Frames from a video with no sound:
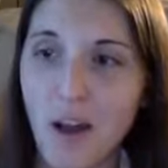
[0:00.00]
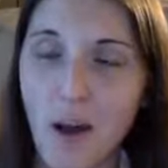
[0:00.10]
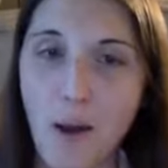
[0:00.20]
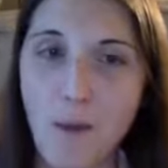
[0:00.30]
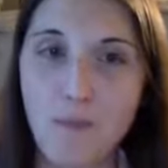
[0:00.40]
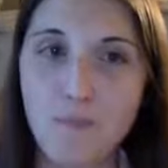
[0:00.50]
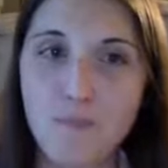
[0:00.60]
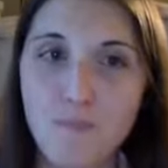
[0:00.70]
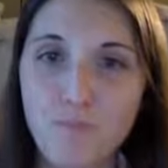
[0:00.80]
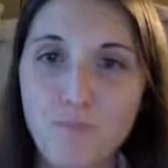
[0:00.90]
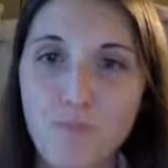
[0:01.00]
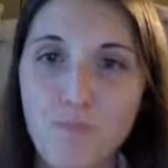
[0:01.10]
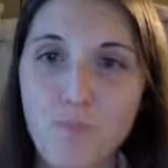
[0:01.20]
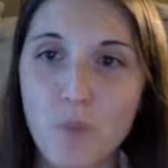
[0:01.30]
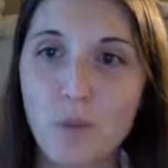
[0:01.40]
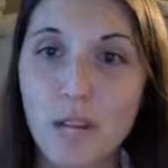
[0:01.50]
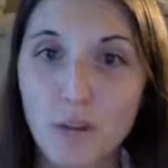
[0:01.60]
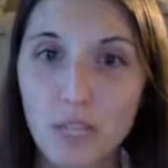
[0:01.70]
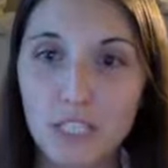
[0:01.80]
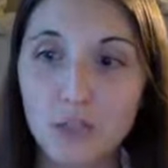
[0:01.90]
But
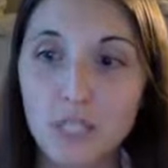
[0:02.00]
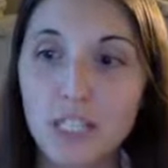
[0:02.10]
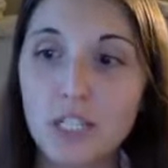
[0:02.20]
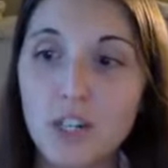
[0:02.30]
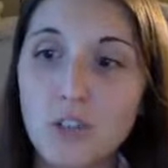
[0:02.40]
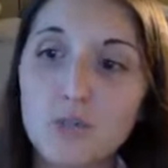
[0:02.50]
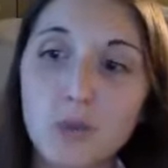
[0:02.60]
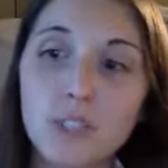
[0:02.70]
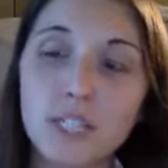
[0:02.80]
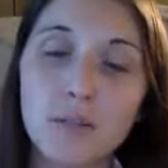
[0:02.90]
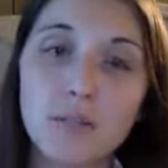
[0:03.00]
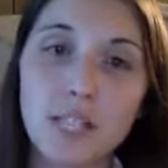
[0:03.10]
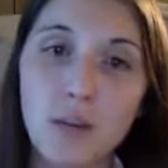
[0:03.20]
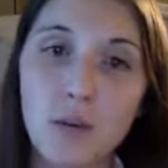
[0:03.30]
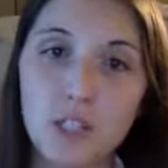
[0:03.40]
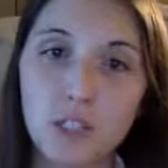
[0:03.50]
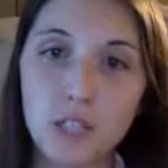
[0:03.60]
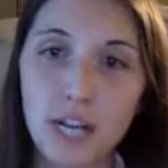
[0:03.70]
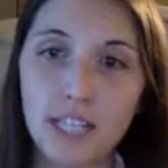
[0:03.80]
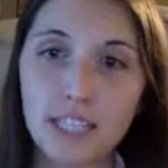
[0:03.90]
anyway, so here are 4 tips that I want you
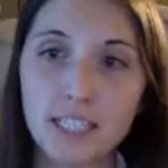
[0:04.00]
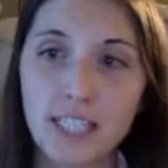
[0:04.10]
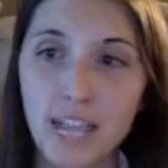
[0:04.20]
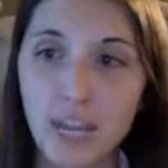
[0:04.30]
guys to take